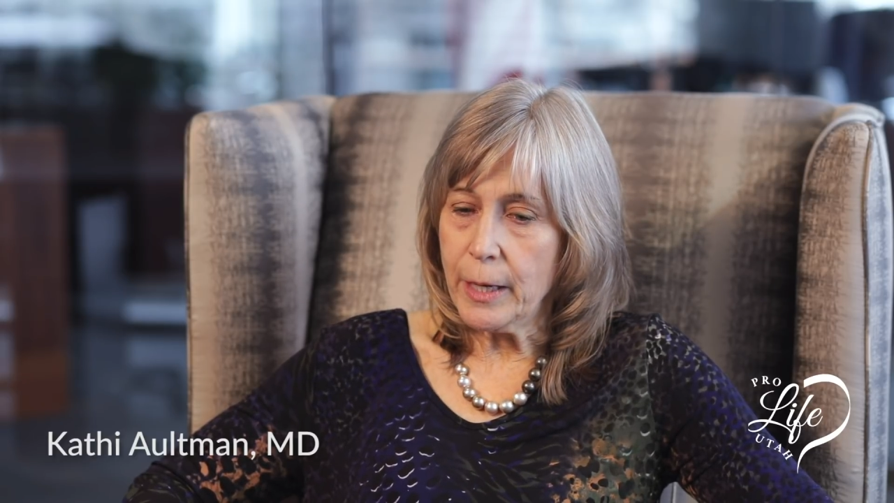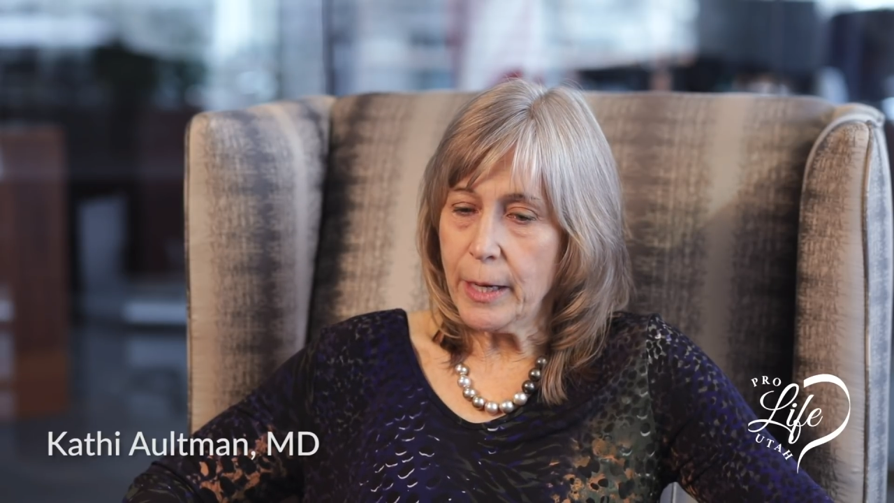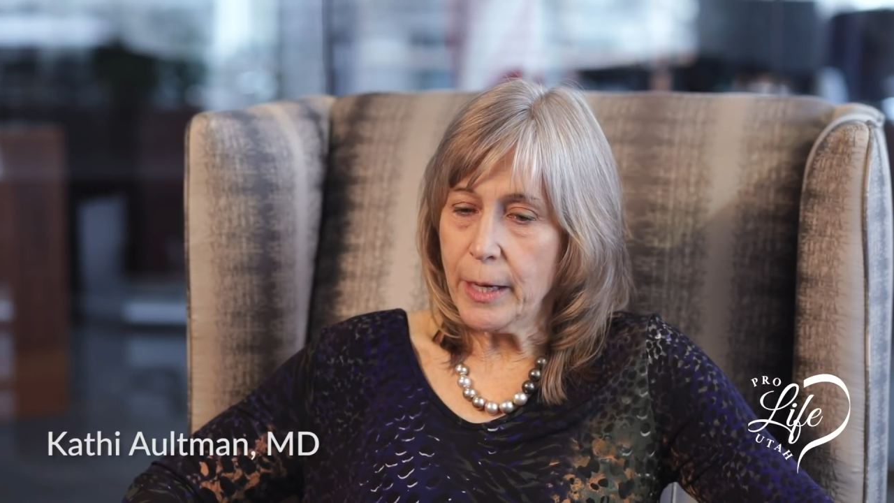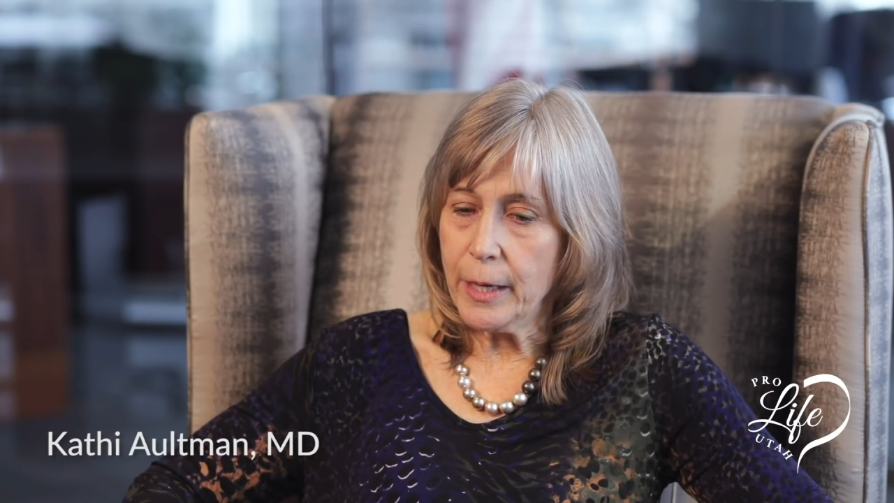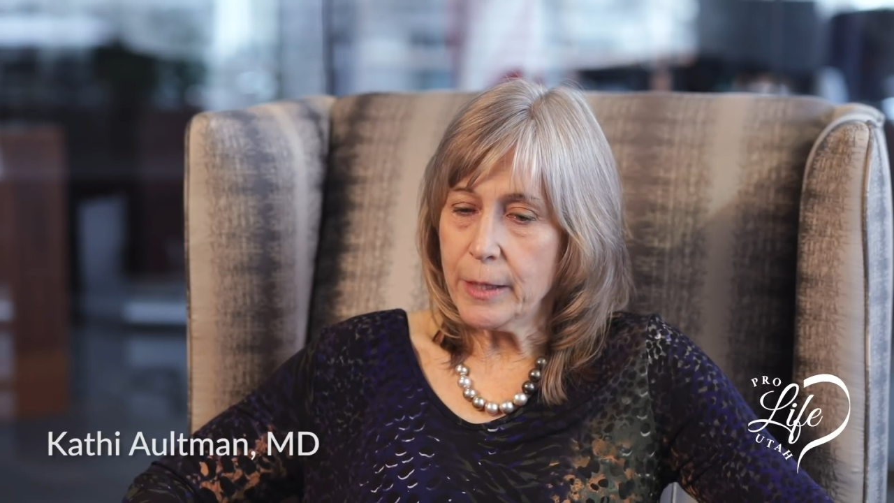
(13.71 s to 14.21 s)

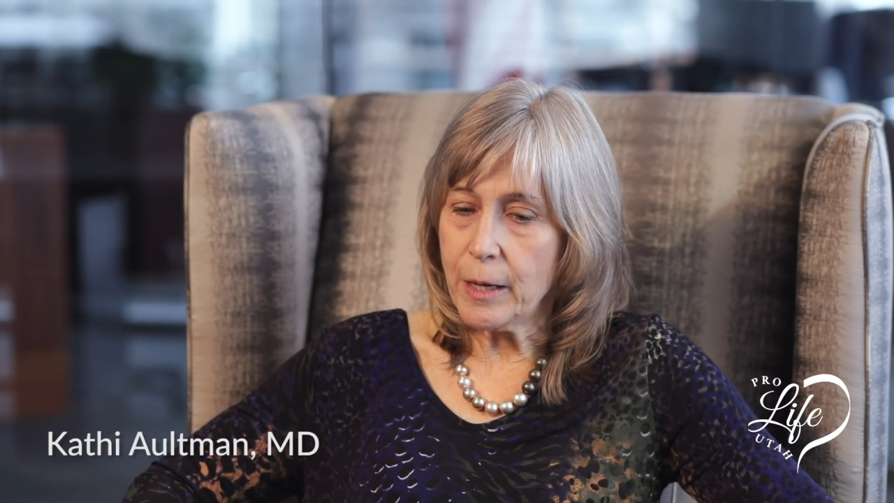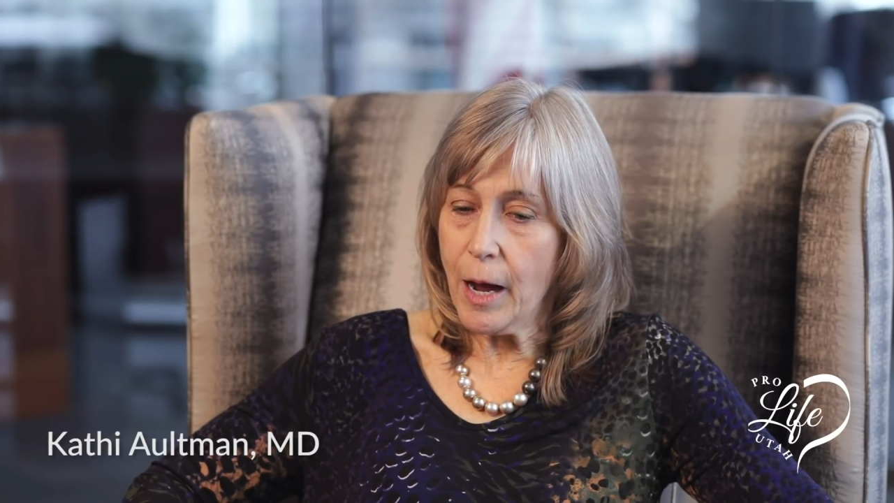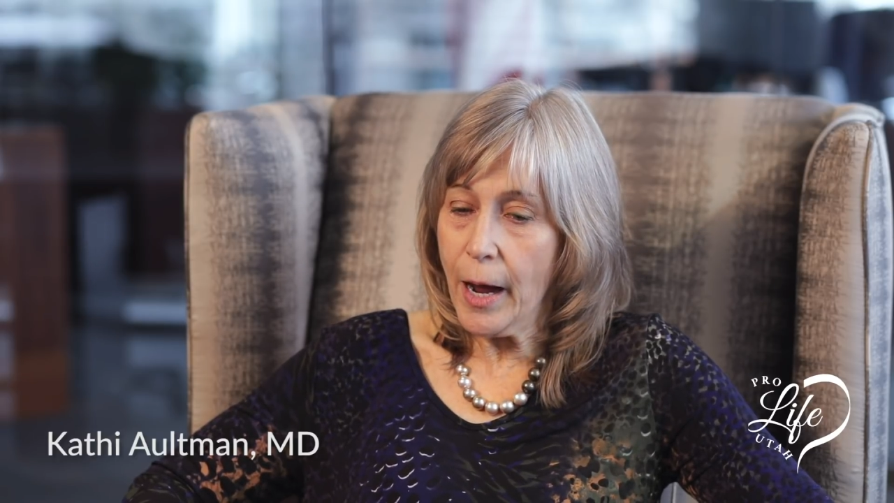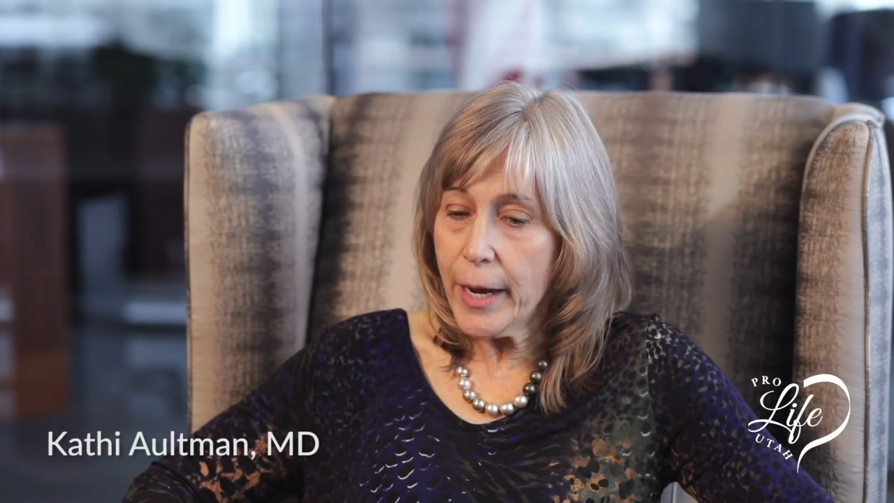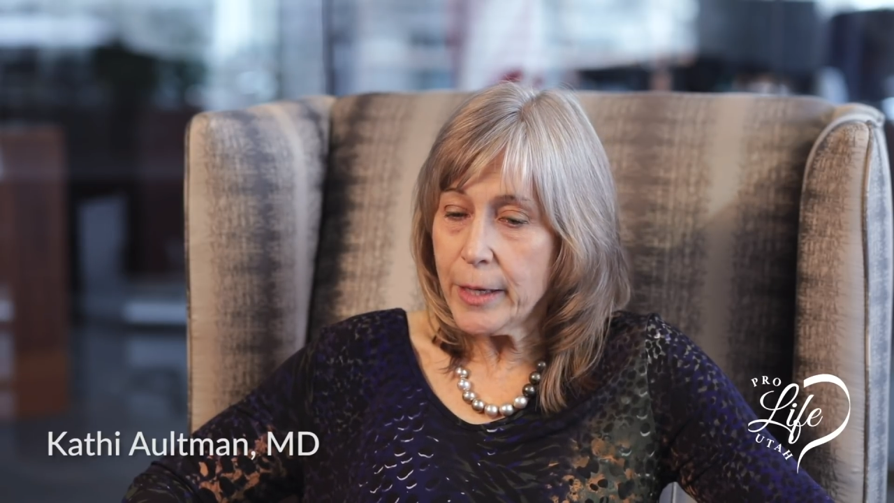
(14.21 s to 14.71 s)
And
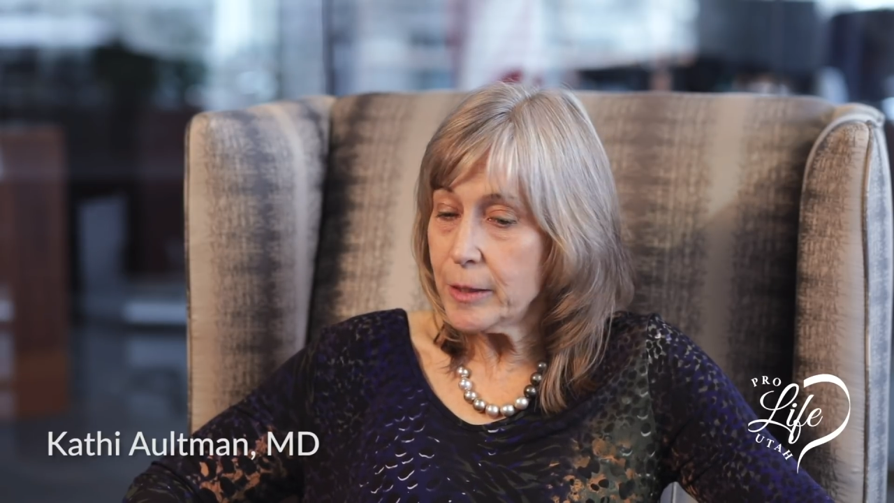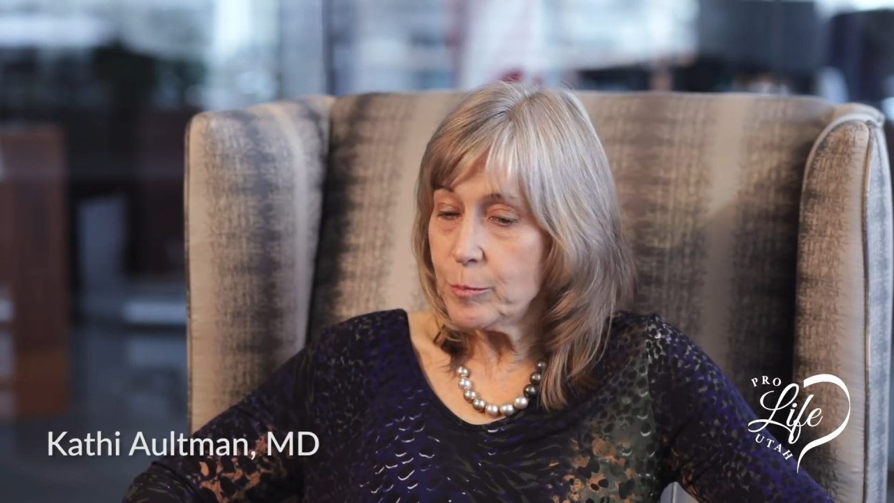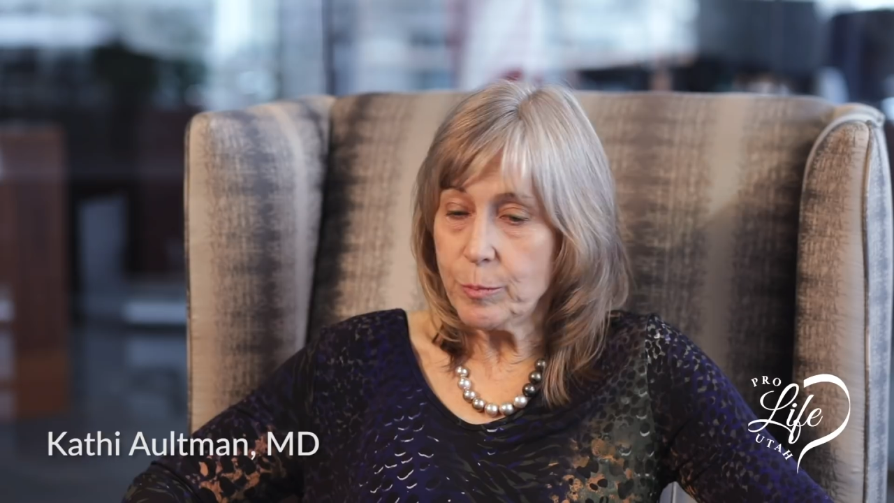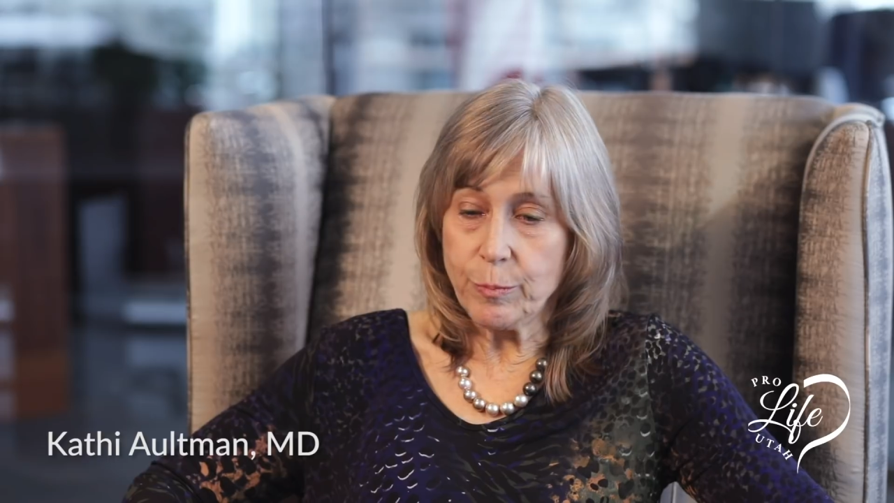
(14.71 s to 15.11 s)
I had